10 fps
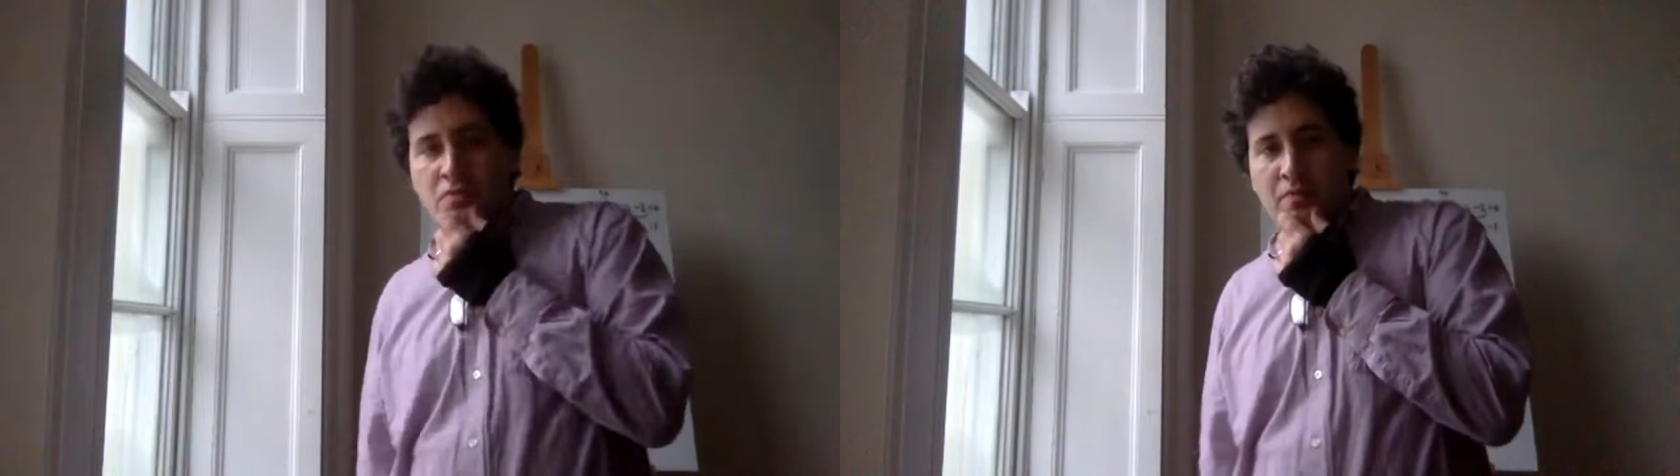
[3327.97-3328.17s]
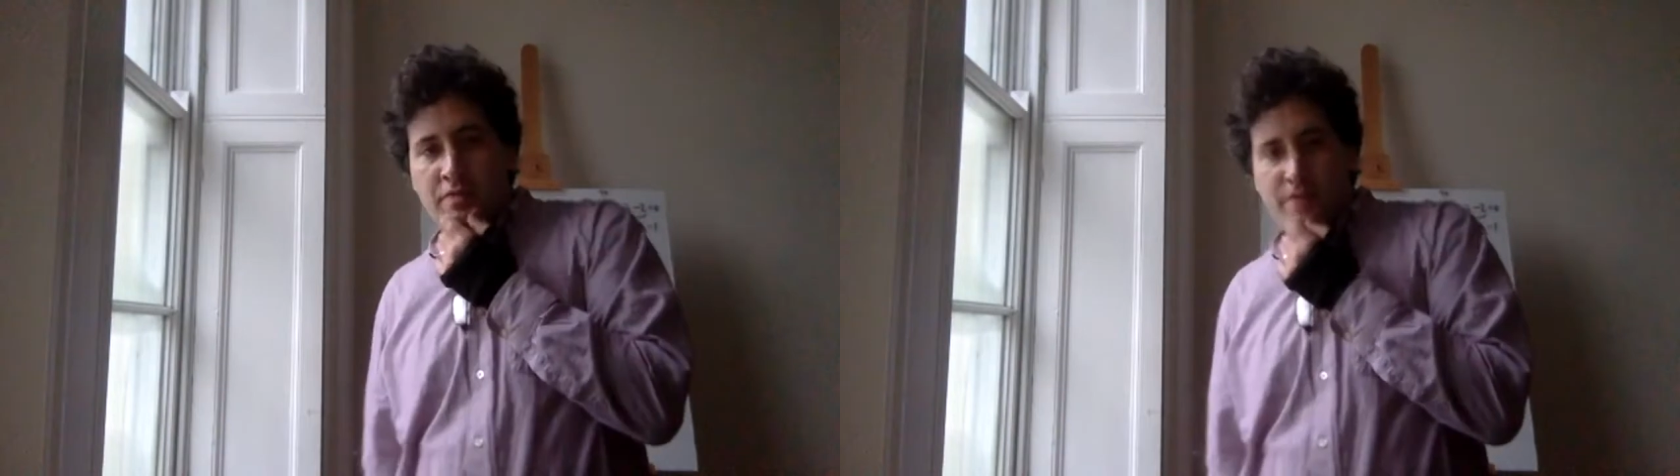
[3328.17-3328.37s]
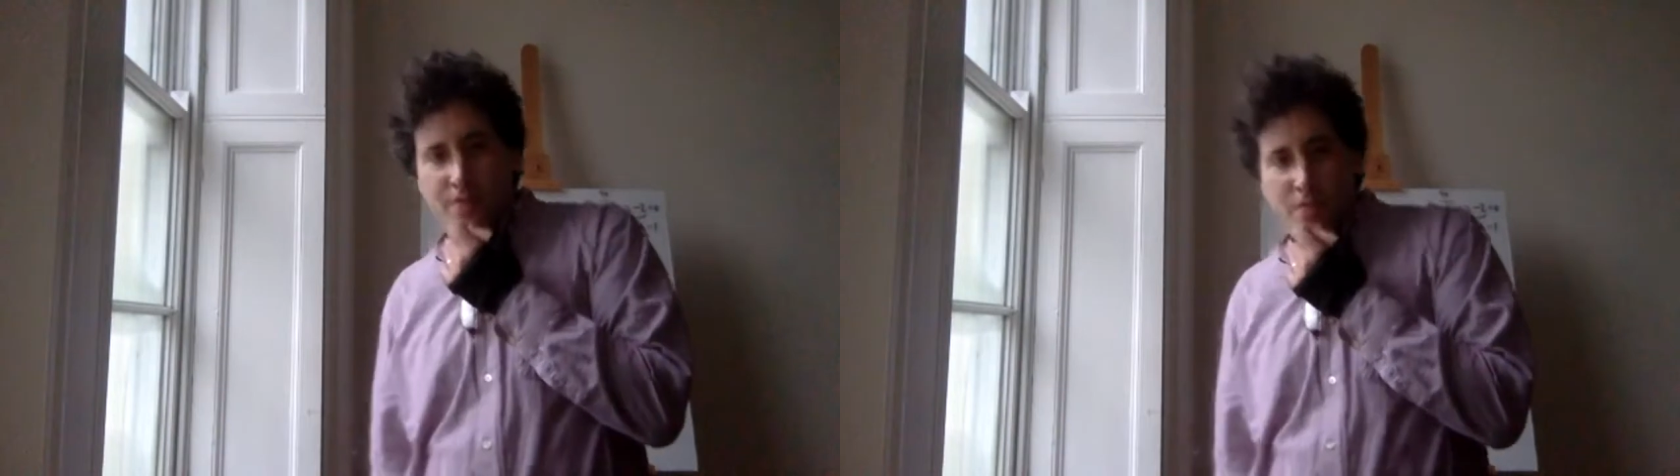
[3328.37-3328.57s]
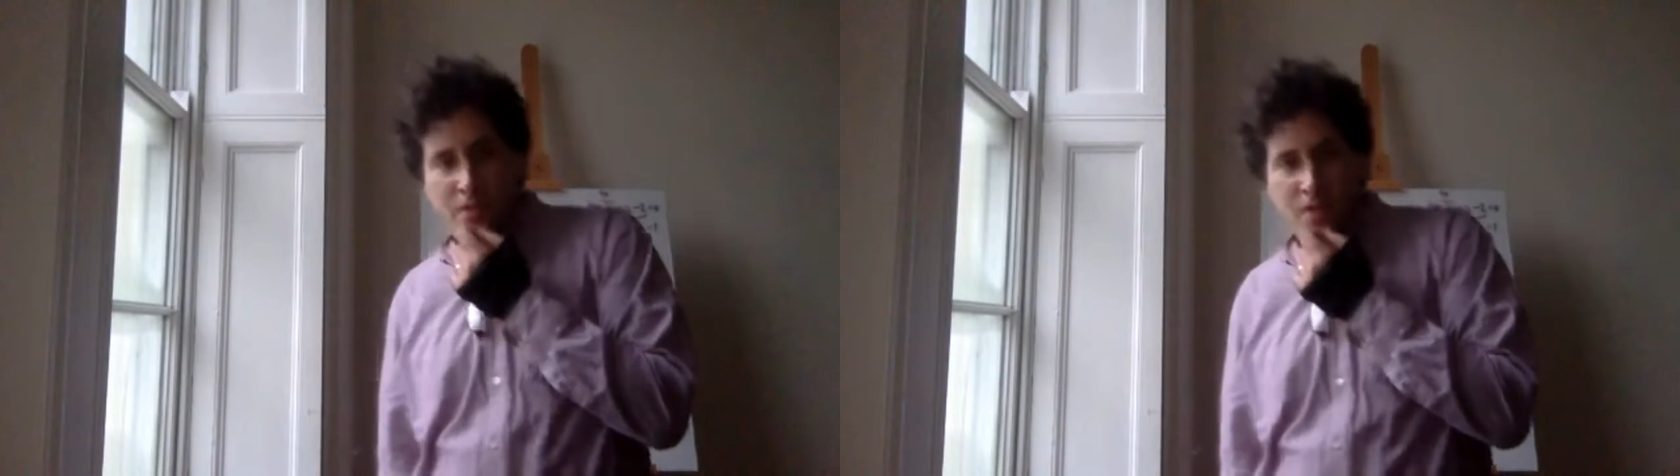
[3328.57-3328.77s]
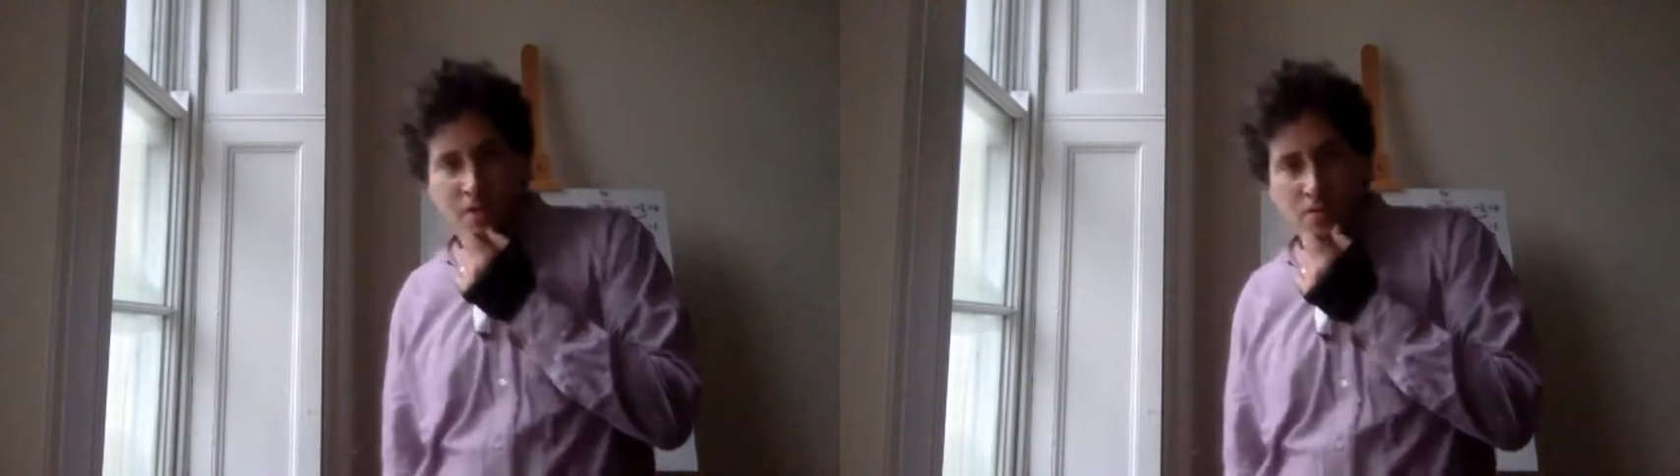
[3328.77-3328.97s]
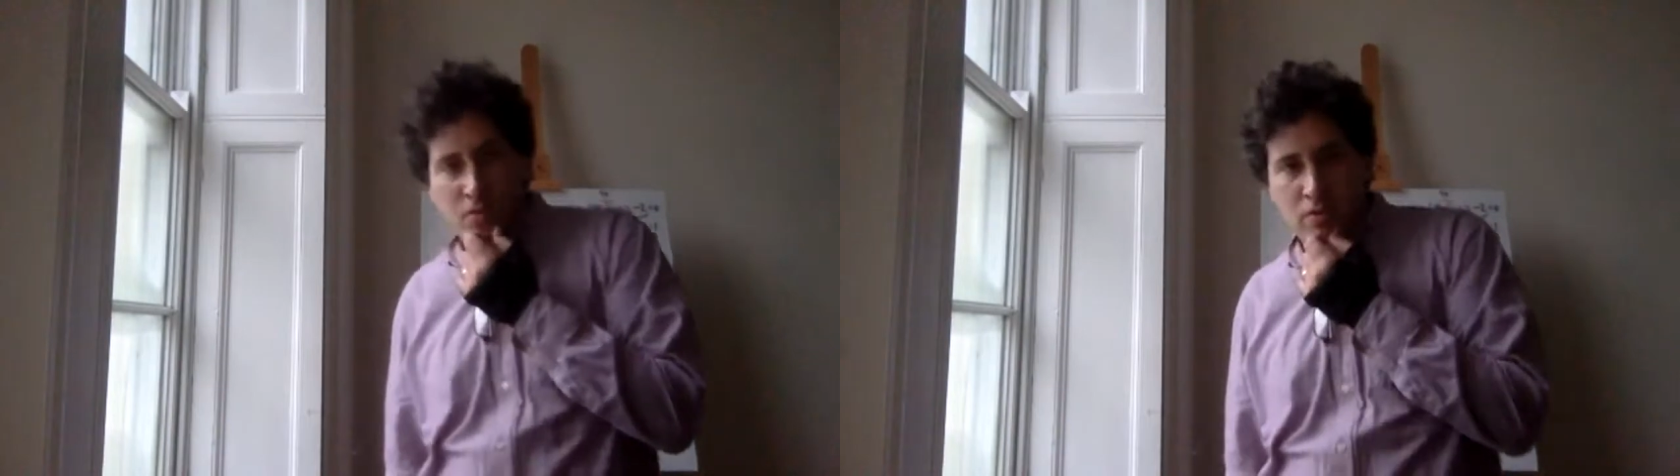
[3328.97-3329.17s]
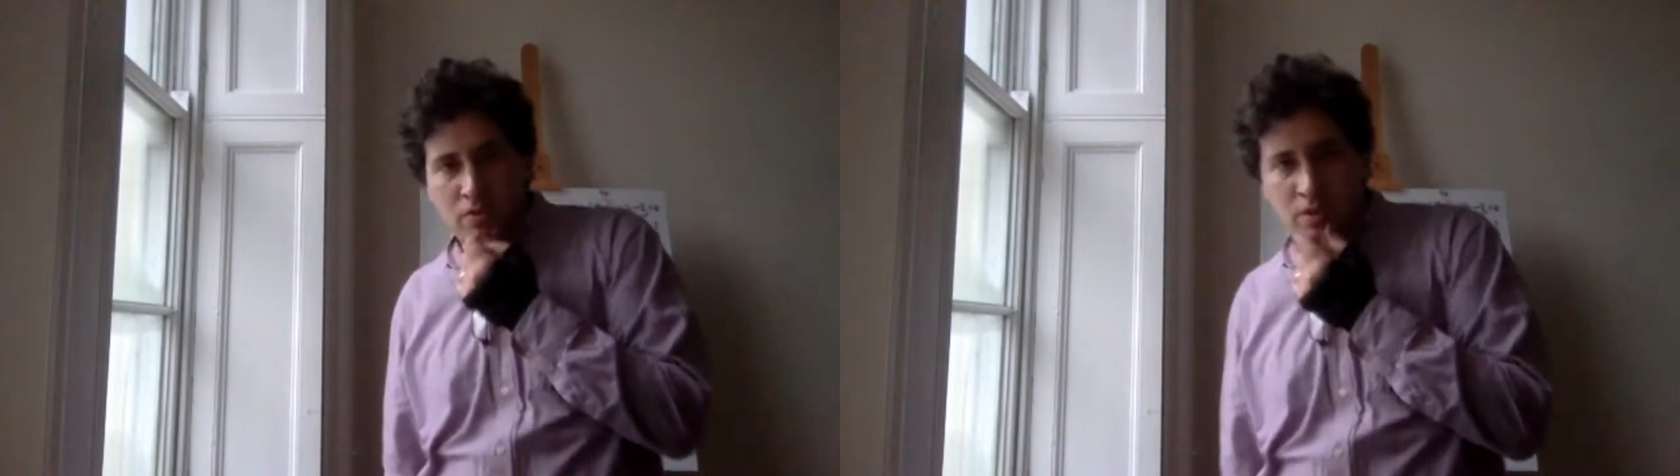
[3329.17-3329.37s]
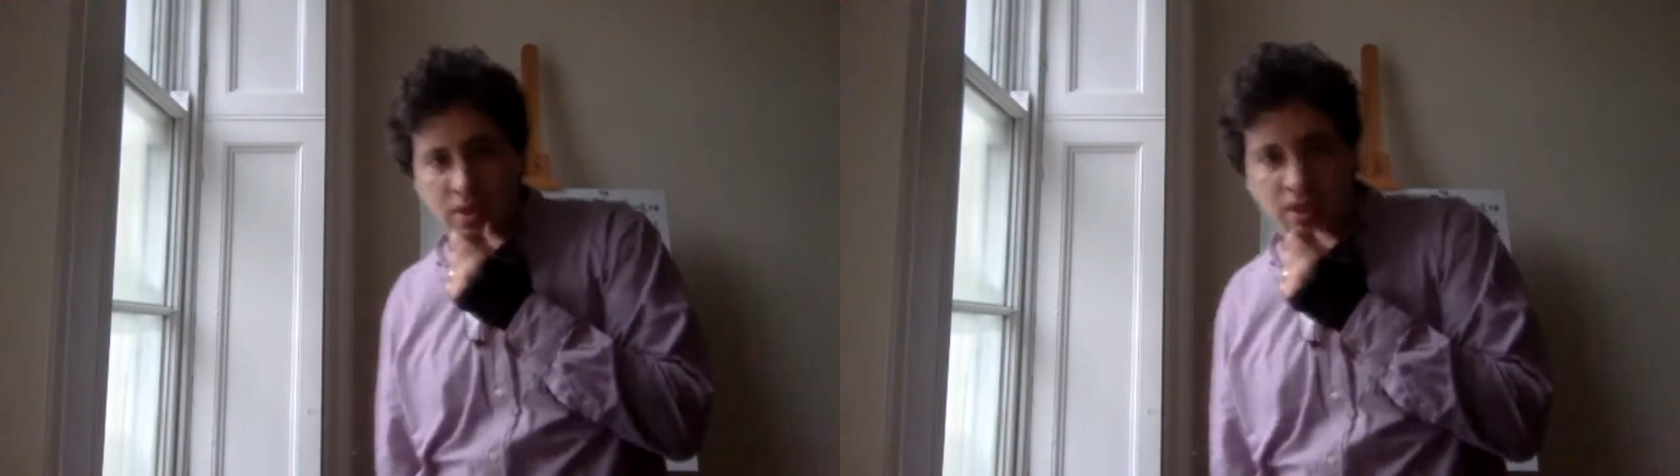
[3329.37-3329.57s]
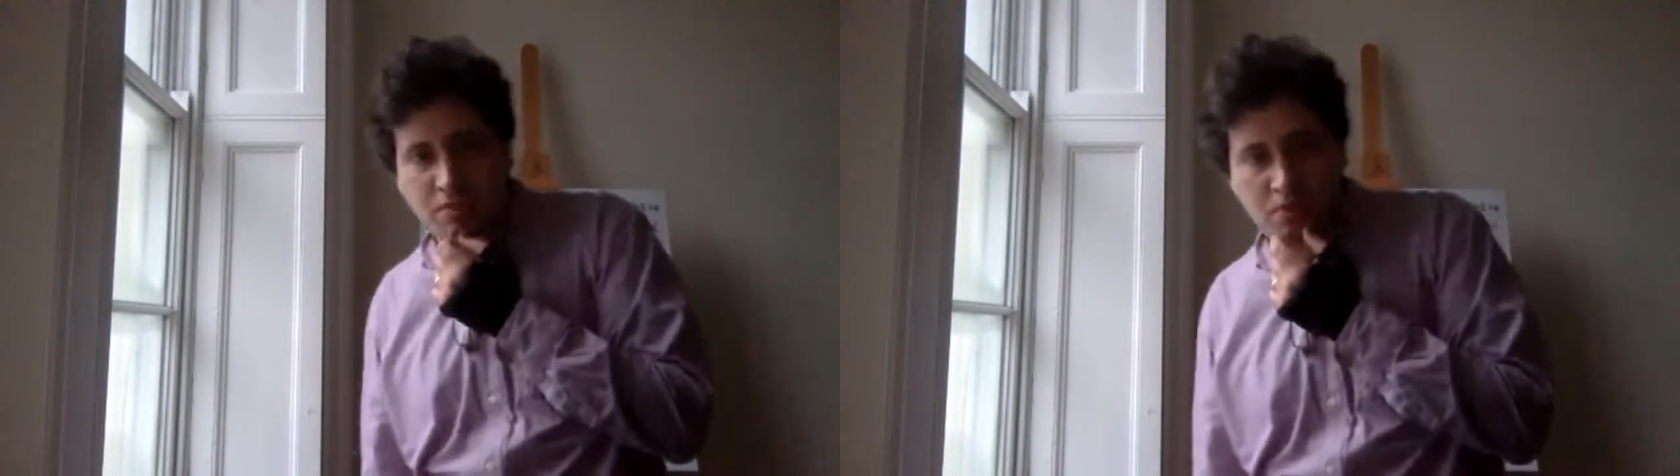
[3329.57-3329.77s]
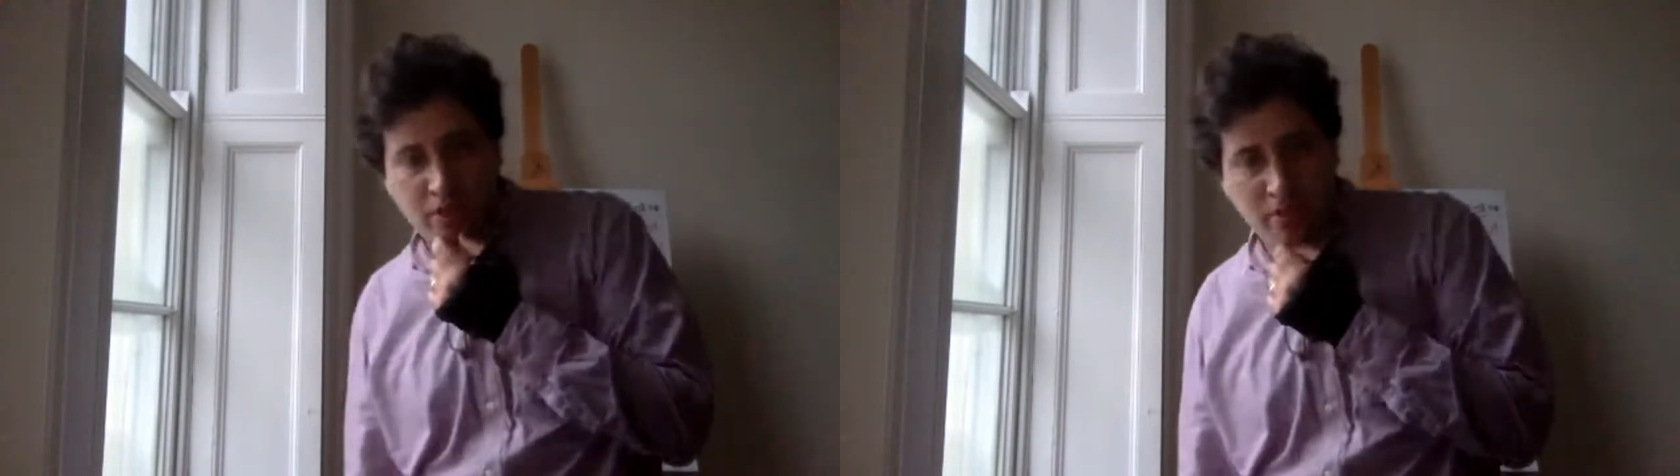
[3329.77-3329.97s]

previous exams or in the textbook.